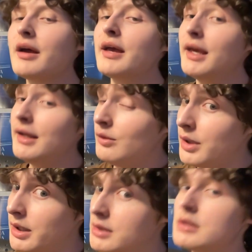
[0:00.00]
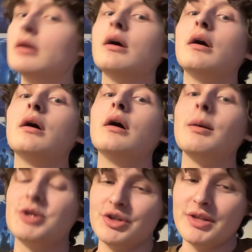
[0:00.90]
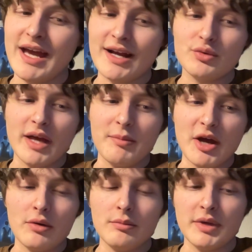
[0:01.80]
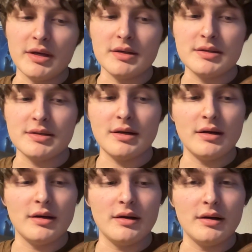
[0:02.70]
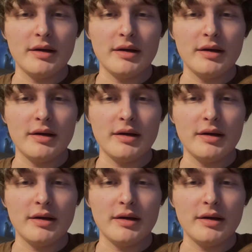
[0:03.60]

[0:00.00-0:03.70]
Anyways, I'm going to show you the actual game now because I